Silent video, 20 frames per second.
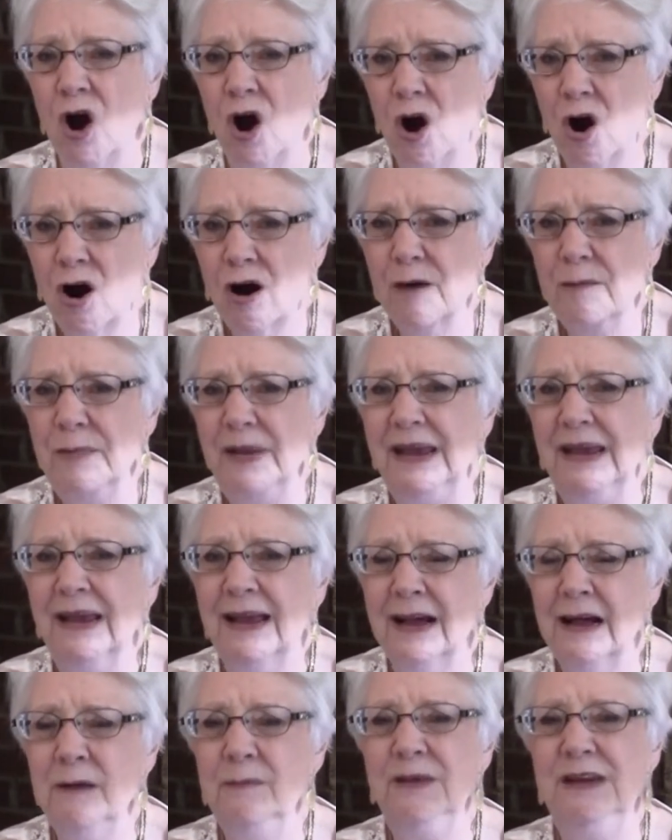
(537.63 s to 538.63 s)
army
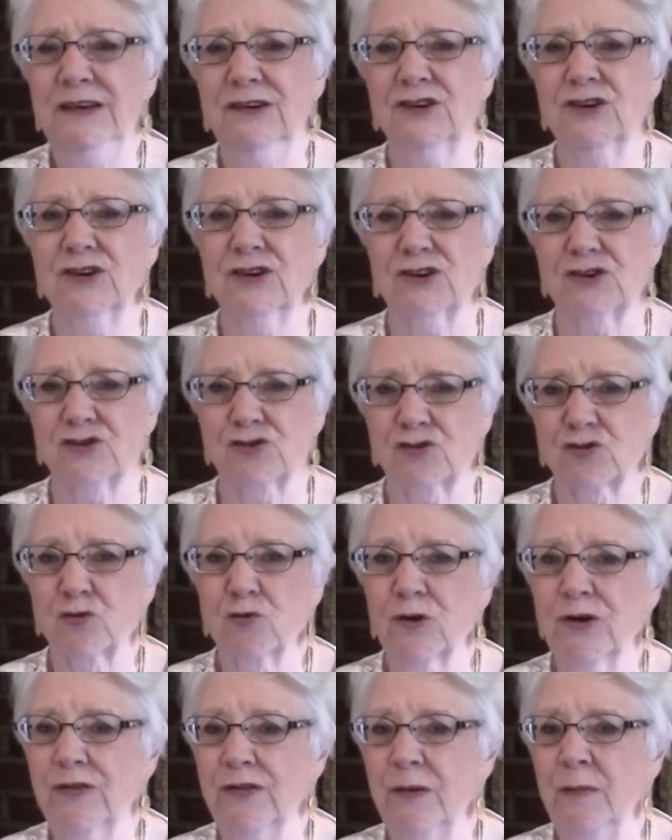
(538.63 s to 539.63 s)
coming to
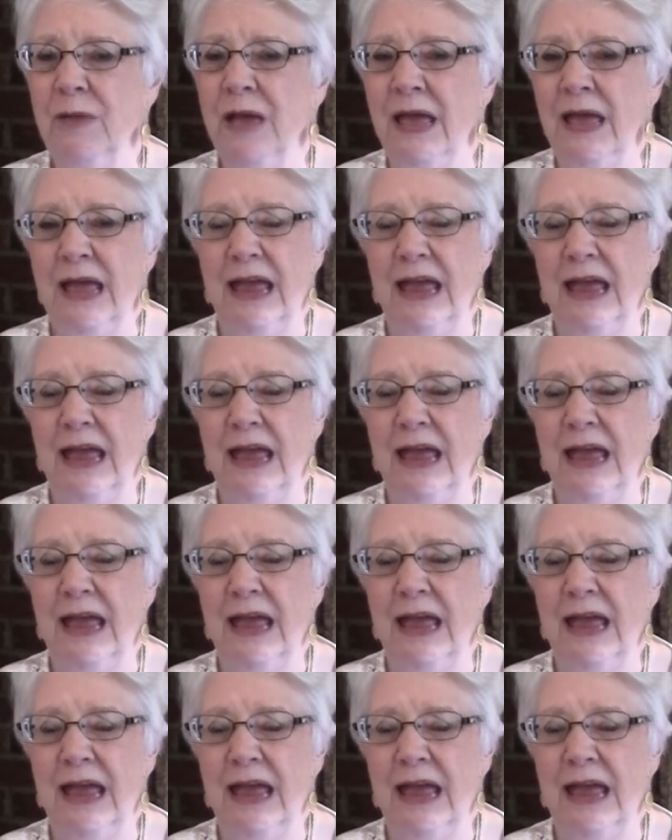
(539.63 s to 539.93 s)
destroy them,